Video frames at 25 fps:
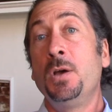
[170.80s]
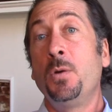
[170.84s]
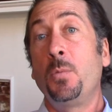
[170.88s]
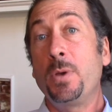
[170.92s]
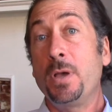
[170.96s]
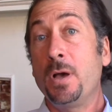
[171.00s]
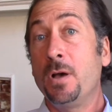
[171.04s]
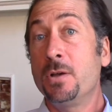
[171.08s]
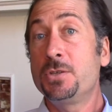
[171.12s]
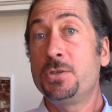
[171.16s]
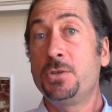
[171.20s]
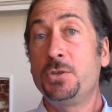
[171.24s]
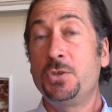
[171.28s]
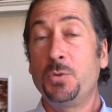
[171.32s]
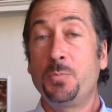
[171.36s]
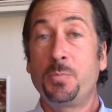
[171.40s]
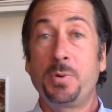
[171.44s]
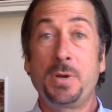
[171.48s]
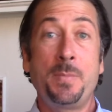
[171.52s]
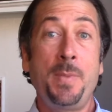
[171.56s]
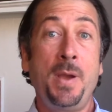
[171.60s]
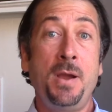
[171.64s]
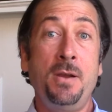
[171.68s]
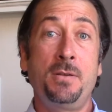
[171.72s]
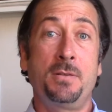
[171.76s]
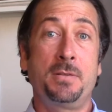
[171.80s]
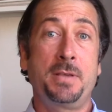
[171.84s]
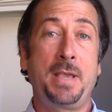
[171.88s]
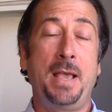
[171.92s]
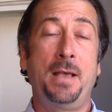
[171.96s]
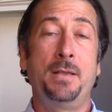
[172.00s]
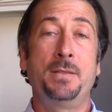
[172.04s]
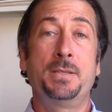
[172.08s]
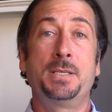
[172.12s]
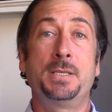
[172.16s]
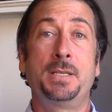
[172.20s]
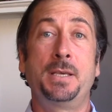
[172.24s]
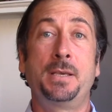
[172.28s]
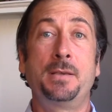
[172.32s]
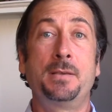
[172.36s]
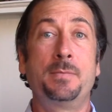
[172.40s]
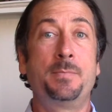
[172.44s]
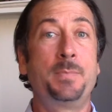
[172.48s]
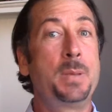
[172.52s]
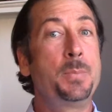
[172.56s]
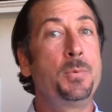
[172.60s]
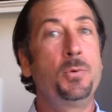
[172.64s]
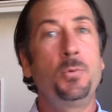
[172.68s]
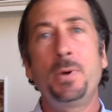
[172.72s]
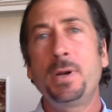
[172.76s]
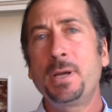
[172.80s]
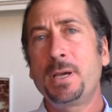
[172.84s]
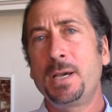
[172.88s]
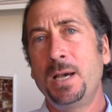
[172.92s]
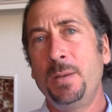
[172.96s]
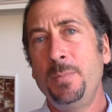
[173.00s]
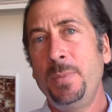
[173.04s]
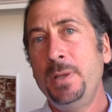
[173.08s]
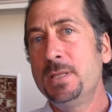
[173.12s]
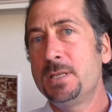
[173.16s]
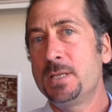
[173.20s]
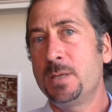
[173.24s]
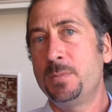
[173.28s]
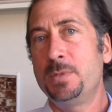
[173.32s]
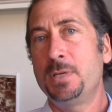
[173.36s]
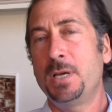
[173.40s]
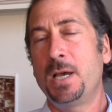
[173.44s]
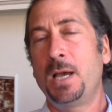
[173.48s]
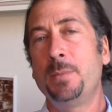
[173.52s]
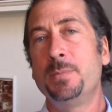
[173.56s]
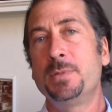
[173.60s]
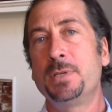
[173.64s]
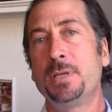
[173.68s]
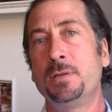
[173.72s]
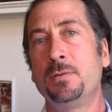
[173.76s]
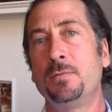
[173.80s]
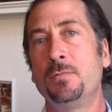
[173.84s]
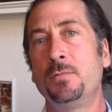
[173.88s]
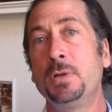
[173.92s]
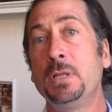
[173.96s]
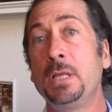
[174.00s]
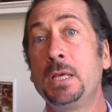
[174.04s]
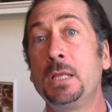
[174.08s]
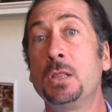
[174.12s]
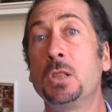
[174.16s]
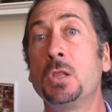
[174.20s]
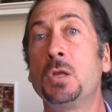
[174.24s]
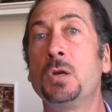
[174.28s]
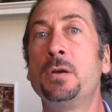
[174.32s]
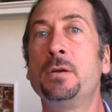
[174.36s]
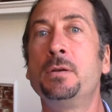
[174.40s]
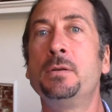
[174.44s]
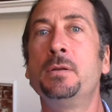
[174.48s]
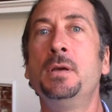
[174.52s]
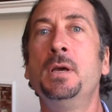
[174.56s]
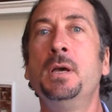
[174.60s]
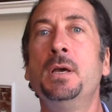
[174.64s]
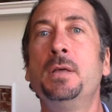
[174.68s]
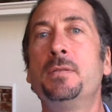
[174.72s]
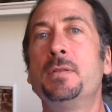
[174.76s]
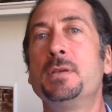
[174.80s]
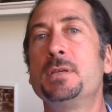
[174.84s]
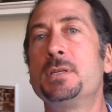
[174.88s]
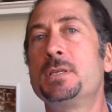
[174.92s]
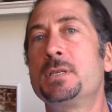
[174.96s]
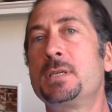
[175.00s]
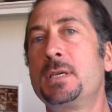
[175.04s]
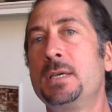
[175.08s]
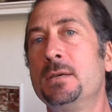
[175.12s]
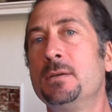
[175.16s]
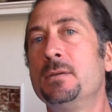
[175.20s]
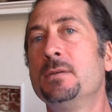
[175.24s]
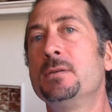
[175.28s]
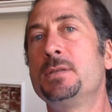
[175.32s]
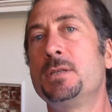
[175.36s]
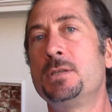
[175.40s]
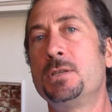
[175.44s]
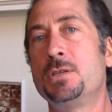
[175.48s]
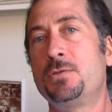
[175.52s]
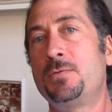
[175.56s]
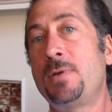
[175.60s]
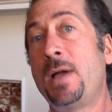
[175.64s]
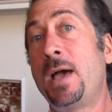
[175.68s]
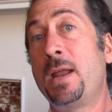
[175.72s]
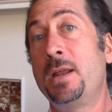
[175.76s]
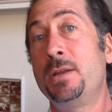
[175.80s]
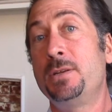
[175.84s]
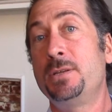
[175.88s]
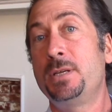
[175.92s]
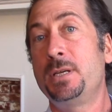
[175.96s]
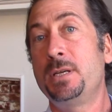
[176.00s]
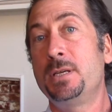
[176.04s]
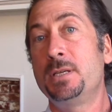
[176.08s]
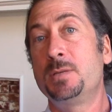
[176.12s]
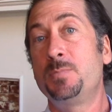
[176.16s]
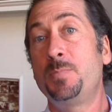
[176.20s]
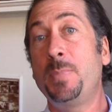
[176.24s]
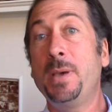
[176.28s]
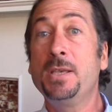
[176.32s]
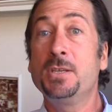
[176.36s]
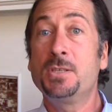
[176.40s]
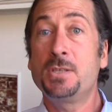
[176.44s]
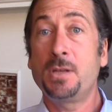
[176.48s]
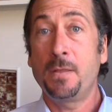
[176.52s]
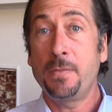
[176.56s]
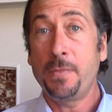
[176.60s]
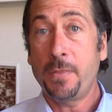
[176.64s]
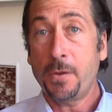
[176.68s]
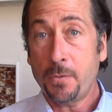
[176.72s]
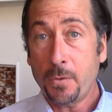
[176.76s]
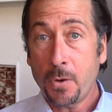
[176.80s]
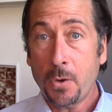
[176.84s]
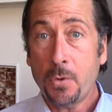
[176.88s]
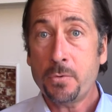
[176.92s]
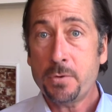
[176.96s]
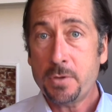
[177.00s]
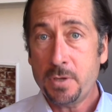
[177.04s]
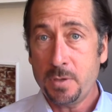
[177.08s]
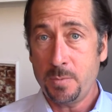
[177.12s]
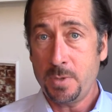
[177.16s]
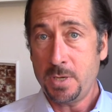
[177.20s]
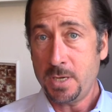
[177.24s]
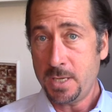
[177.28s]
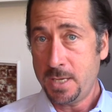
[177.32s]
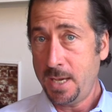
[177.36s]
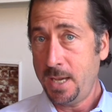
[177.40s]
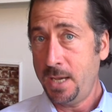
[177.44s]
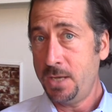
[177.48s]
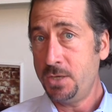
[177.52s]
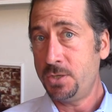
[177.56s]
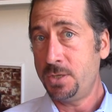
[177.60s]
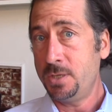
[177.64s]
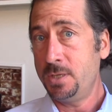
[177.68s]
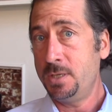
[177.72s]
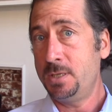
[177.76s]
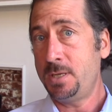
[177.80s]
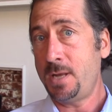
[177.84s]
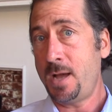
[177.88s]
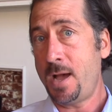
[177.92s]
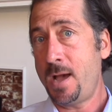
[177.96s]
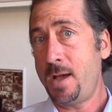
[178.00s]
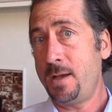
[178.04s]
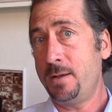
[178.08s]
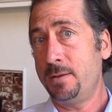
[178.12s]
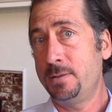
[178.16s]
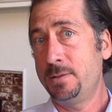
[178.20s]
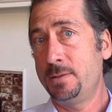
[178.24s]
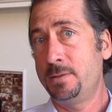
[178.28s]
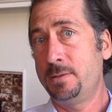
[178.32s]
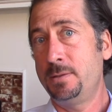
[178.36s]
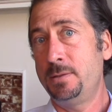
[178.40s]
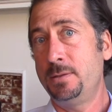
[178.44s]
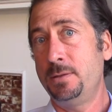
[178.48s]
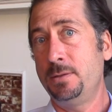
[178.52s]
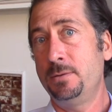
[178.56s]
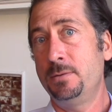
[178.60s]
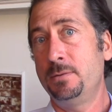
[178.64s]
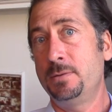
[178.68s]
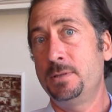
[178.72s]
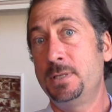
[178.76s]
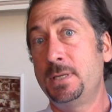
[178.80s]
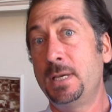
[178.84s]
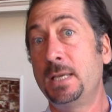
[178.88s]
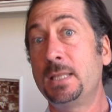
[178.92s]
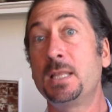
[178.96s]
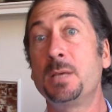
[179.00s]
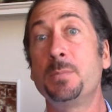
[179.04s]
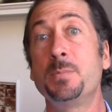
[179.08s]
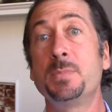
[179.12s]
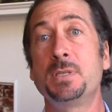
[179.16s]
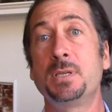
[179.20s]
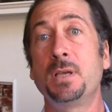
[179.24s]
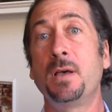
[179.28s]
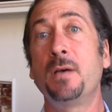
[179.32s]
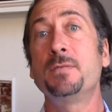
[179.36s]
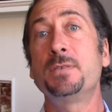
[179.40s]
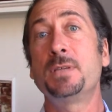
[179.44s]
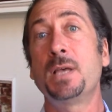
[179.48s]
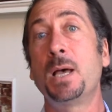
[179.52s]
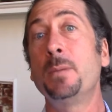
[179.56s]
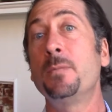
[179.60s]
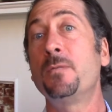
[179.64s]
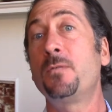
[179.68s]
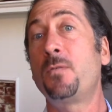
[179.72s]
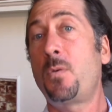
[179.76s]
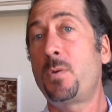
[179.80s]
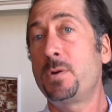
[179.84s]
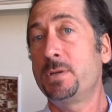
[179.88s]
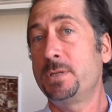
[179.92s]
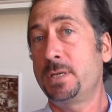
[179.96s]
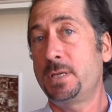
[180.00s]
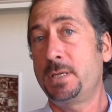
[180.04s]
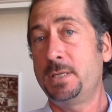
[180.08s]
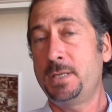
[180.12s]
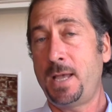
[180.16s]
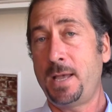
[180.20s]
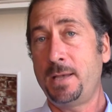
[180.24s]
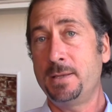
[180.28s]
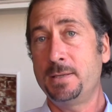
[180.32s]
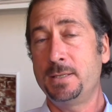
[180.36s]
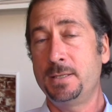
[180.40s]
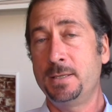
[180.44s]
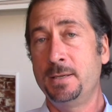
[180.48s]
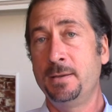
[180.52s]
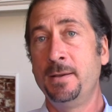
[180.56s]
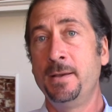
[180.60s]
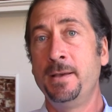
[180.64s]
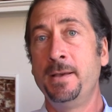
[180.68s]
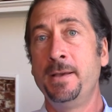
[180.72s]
We also do premarital counseling. People want to come in sometimes and really learn the skills and strategies based on their own communication styles to set themselves up for success.